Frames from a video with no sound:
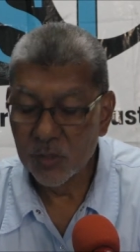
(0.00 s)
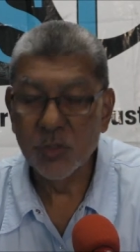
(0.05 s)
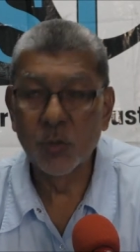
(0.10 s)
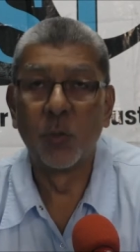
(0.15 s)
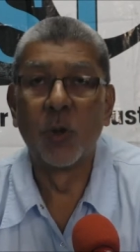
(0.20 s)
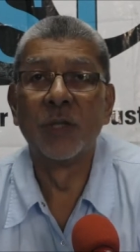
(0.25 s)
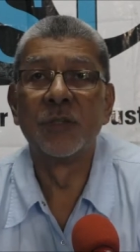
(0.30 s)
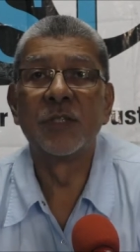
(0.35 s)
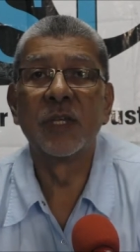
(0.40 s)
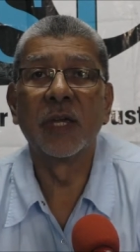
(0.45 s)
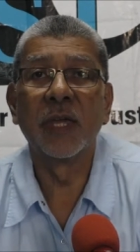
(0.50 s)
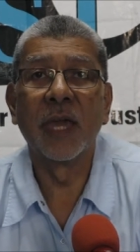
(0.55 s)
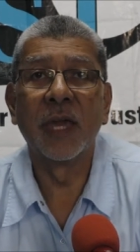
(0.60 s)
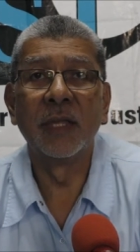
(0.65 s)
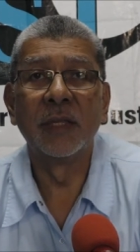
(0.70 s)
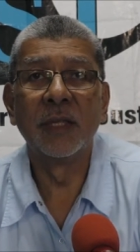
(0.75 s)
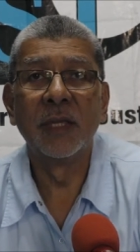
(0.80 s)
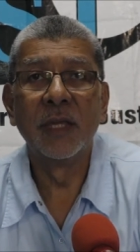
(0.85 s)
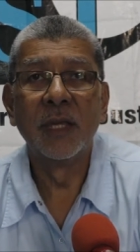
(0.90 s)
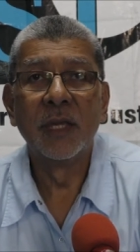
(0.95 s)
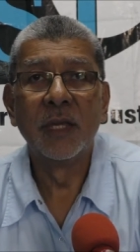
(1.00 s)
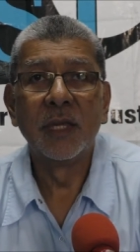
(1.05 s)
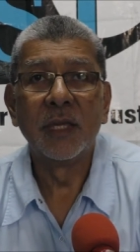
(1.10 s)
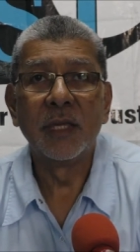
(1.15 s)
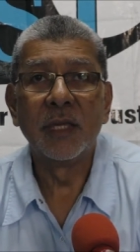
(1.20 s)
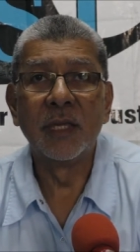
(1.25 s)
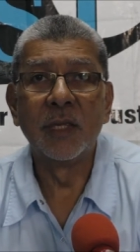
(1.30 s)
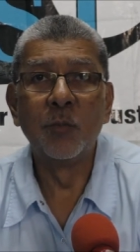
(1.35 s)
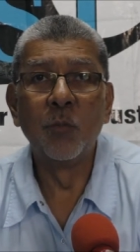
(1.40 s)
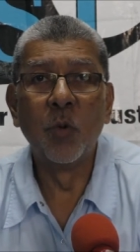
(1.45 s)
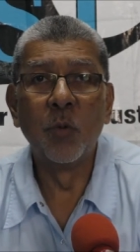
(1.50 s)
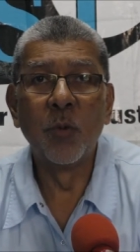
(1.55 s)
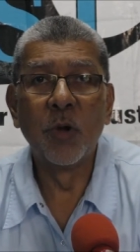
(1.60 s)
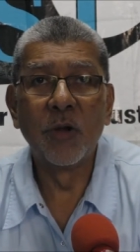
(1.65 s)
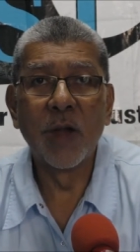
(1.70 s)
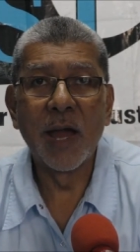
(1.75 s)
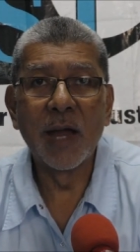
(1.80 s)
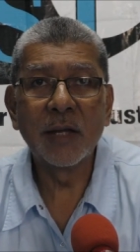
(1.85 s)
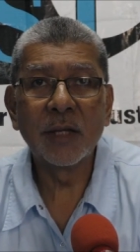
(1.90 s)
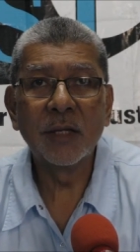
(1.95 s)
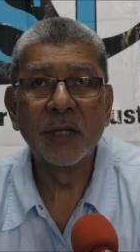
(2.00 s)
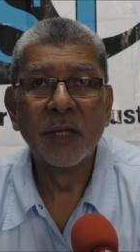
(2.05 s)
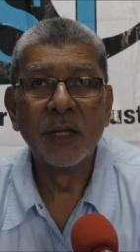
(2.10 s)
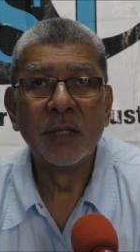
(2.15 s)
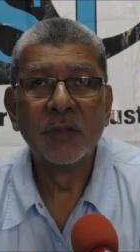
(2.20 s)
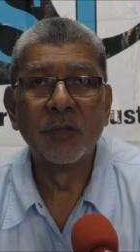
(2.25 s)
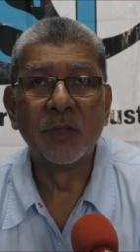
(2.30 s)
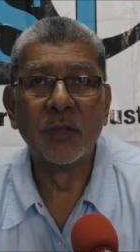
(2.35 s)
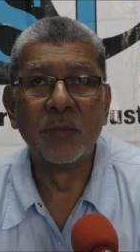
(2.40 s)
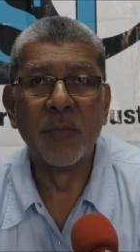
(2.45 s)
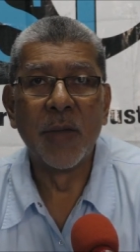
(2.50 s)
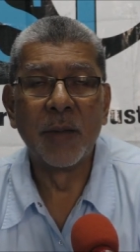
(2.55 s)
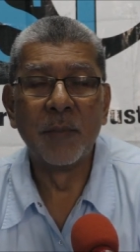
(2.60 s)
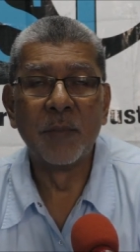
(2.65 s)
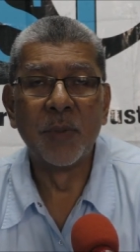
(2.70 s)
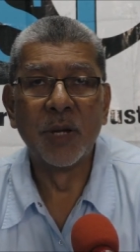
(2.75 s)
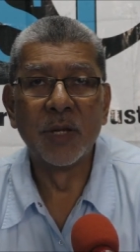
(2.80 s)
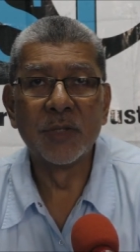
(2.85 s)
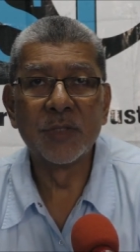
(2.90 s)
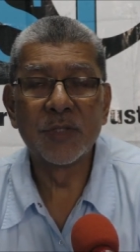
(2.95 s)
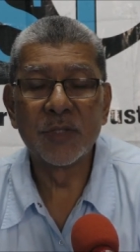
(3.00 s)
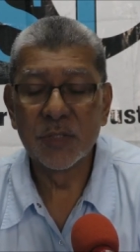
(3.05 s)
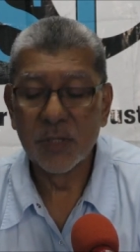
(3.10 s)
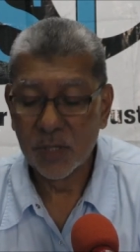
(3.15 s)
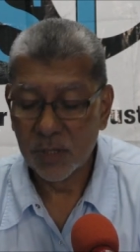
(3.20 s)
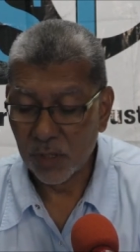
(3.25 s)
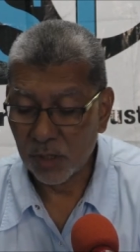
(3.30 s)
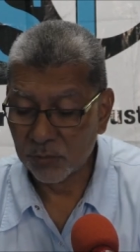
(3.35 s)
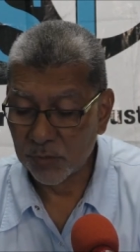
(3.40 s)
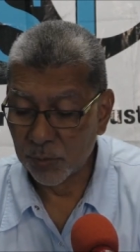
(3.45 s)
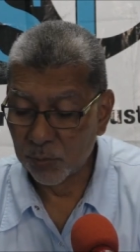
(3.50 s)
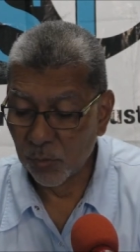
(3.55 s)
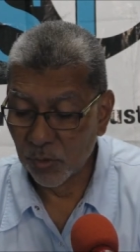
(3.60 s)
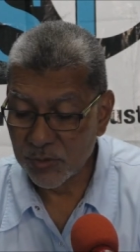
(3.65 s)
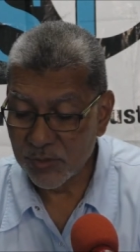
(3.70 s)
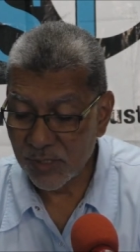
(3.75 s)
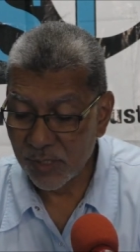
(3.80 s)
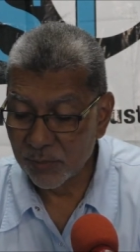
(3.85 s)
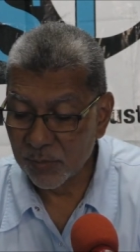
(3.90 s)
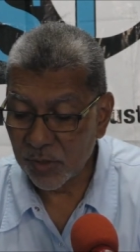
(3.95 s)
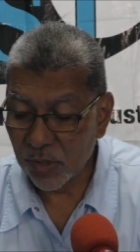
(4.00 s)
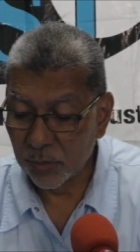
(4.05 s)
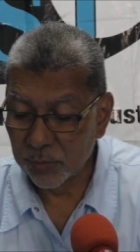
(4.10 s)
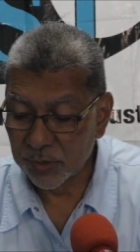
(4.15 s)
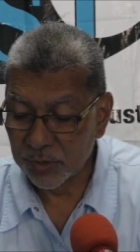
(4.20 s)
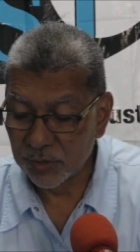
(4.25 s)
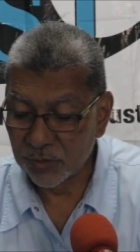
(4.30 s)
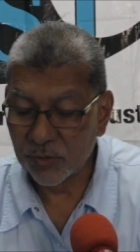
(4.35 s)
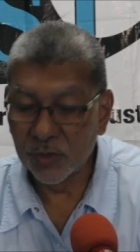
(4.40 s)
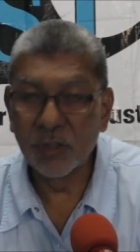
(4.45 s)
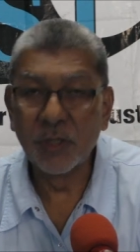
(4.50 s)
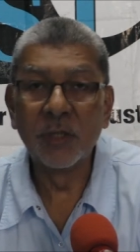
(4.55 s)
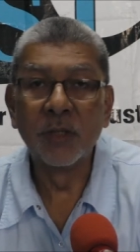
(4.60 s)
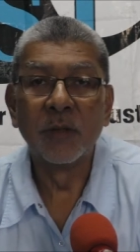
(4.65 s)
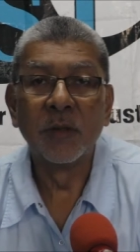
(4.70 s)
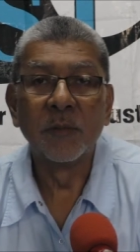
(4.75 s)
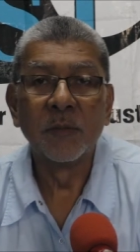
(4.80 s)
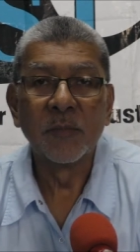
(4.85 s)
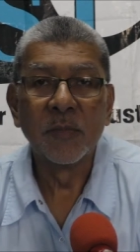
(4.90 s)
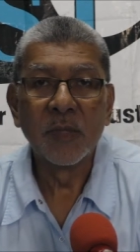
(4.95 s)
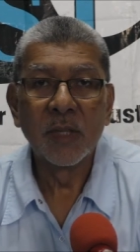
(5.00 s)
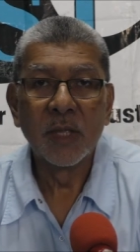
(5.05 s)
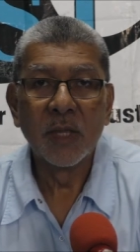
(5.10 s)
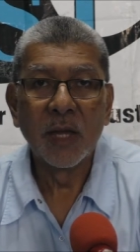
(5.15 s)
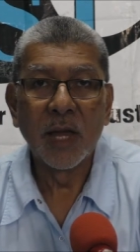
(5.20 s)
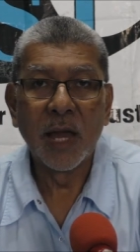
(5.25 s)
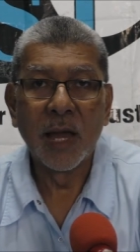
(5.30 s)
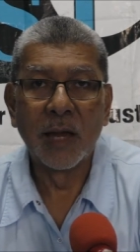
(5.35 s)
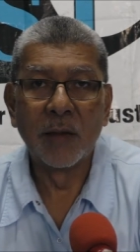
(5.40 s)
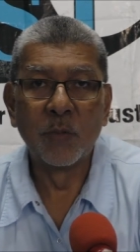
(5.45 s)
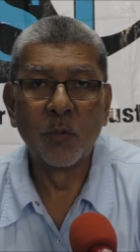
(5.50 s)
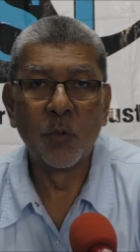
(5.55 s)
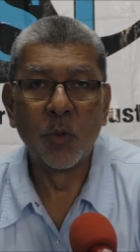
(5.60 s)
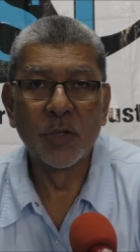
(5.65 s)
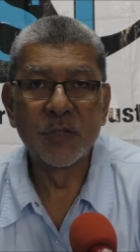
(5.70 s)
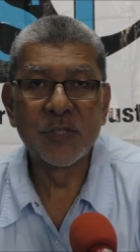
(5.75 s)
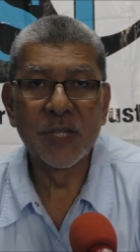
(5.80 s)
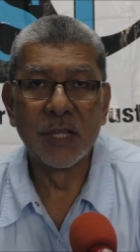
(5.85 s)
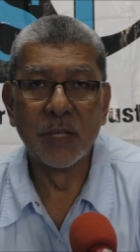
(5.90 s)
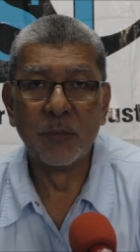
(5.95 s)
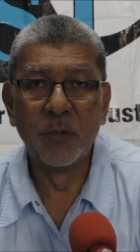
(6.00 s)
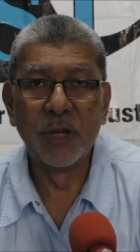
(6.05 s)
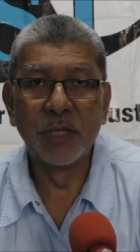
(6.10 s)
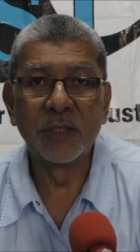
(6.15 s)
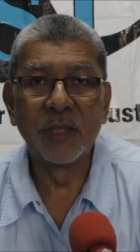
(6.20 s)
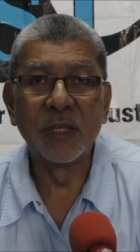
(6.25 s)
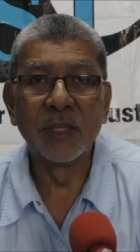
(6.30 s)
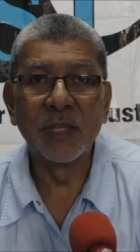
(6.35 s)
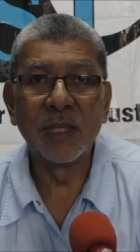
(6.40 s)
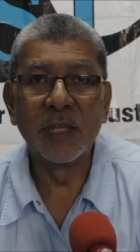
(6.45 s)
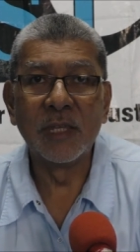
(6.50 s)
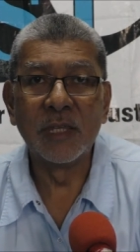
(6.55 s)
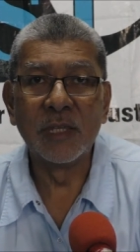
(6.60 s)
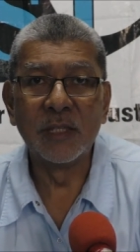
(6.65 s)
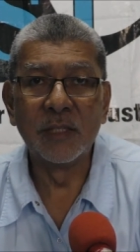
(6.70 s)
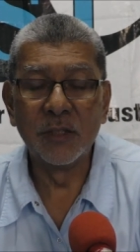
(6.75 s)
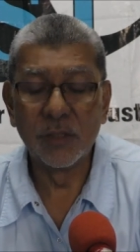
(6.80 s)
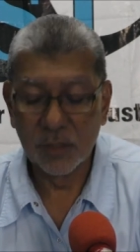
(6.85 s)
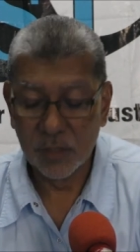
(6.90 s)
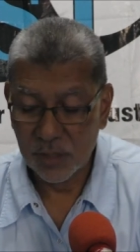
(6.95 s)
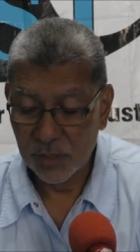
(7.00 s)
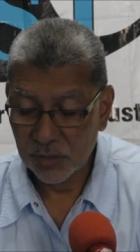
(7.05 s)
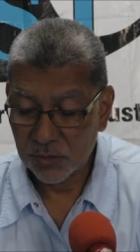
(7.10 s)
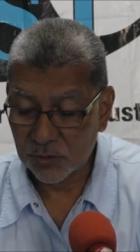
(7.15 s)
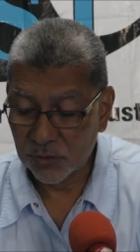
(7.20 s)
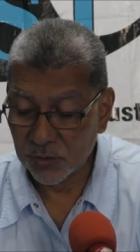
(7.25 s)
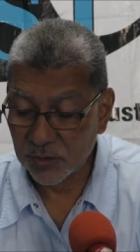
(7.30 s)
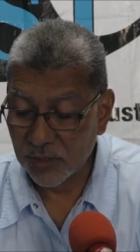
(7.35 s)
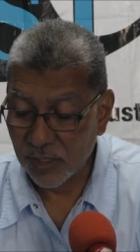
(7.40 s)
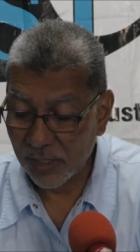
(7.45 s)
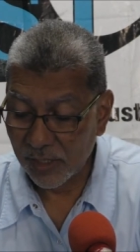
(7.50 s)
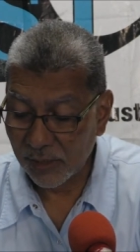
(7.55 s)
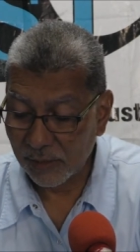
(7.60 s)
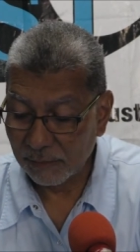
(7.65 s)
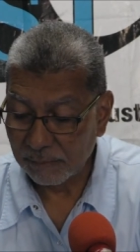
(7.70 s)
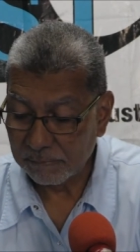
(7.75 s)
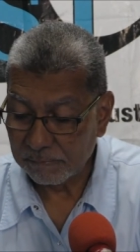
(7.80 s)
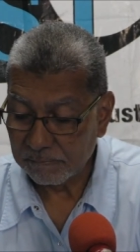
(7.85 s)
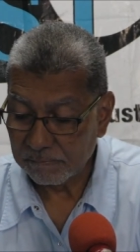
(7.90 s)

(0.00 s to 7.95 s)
So once again, Eid Mubarak to the members of the Muslim community um, who are celebrating Eid today.